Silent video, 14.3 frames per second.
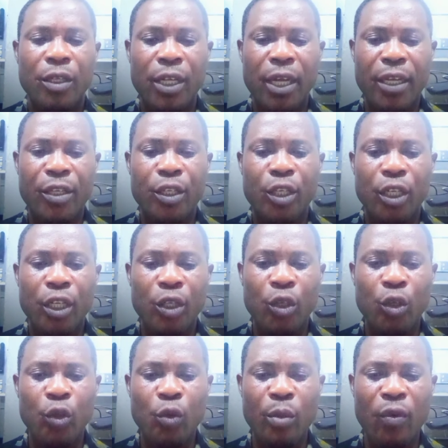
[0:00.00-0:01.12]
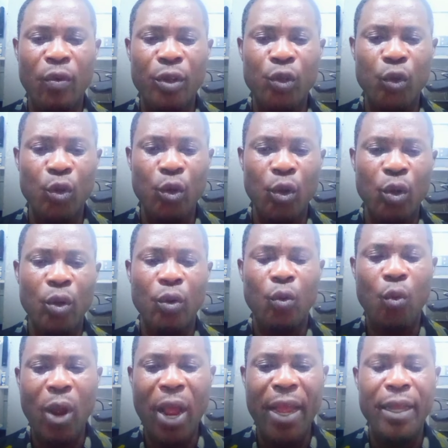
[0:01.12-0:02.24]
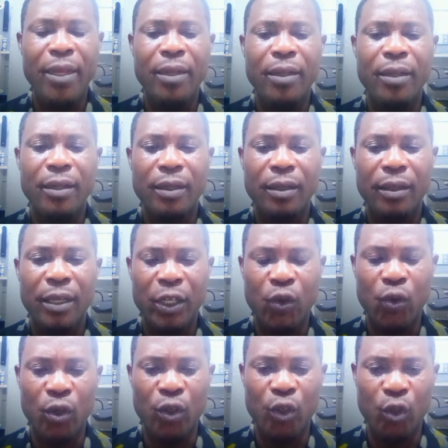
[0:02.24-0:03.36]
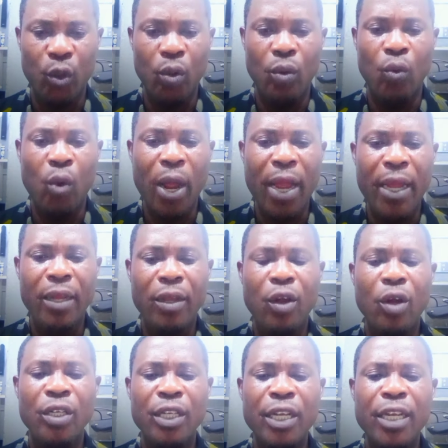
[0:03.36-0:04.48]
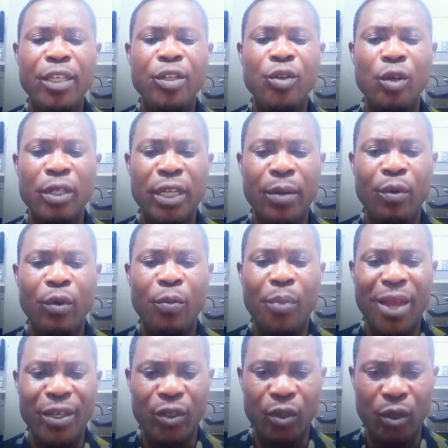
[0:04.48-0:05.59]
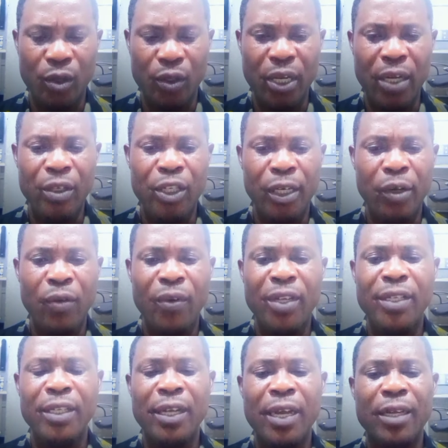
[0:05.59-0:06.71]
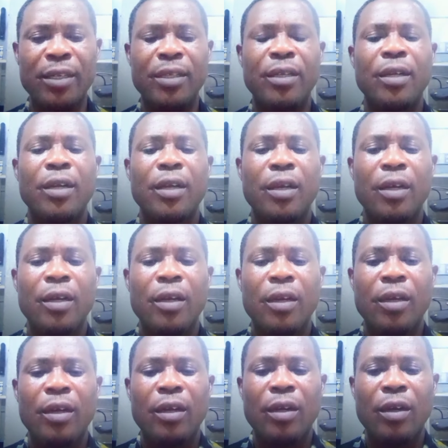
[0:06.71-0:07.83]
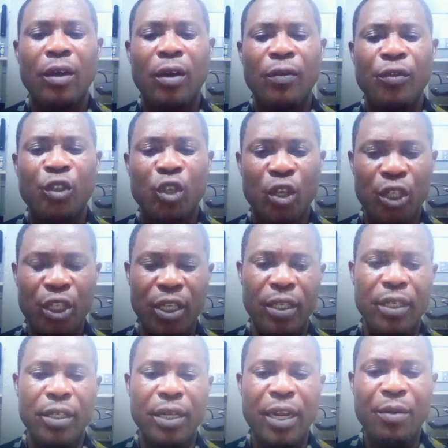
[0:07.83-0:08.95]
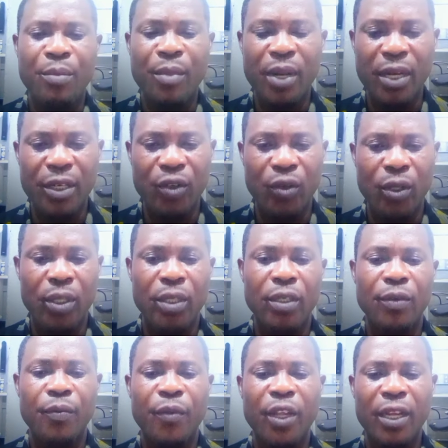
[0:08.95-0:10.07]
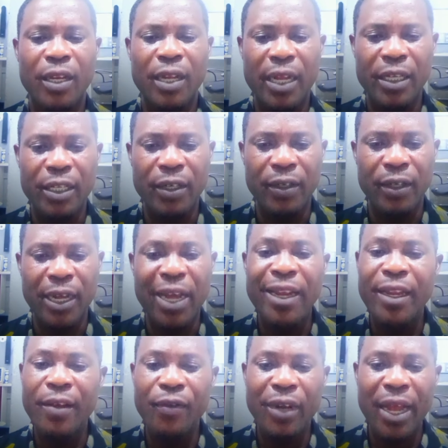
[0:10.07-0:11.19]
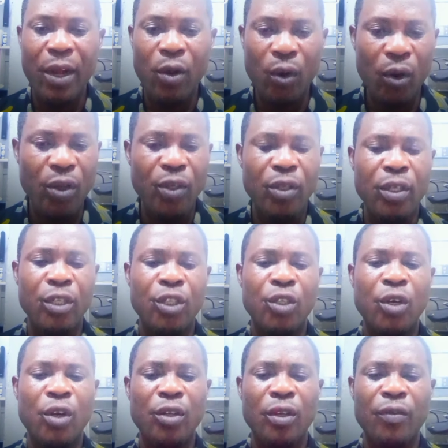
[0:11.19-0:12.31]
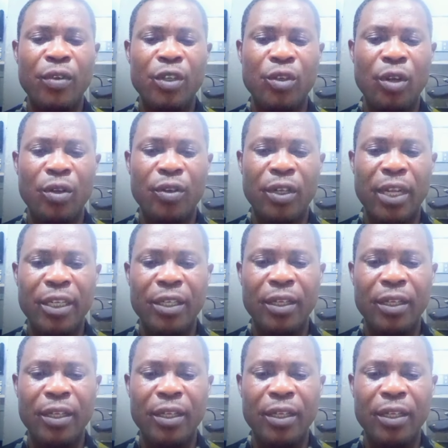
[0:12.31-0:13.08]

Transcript: Yes, you may want to know why it was so. Why these notable pastors and general overseers of churches and ministries in Nigeria and even across the shores of this country